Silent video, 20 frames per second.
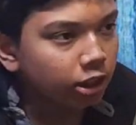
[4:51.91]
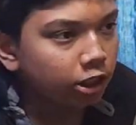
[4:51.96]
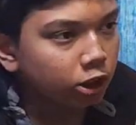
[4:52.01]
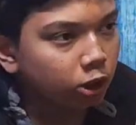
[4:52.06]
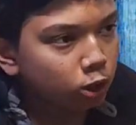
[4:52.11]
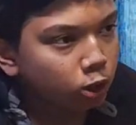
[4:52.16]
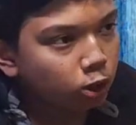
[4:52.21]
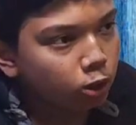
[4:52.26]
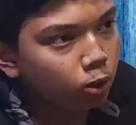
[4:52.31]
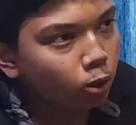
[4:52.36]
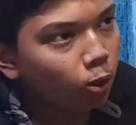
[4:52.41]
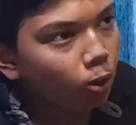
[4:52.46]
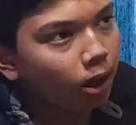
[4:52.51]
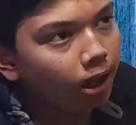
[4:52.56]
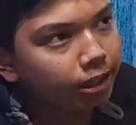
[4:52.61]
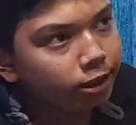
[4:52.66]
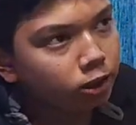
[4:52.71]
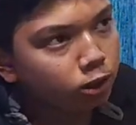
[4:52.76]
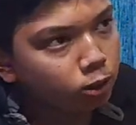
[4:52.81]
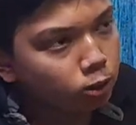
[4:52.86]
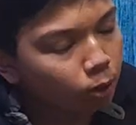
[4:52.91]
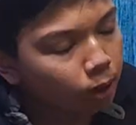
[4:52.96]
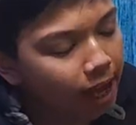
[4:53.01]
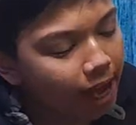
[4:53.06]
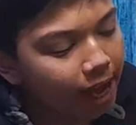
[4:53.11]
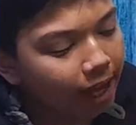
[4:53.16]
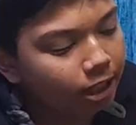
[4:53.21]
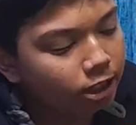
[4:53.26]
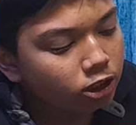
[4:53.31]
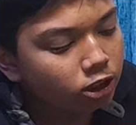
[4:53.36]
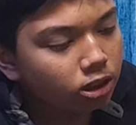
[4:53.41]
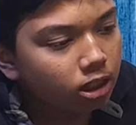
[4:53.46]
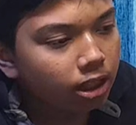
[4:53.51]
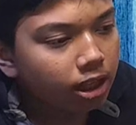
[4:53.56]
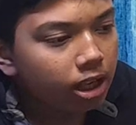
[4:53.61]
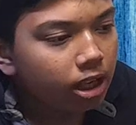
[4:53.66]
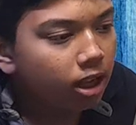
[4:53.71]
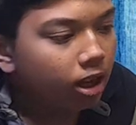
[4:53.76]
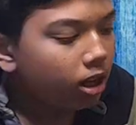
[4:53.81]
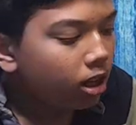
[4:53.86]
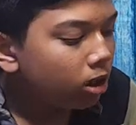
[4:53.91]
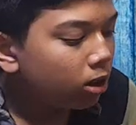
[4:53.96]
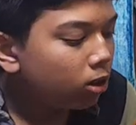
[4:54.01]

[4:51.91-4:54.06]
so as to actually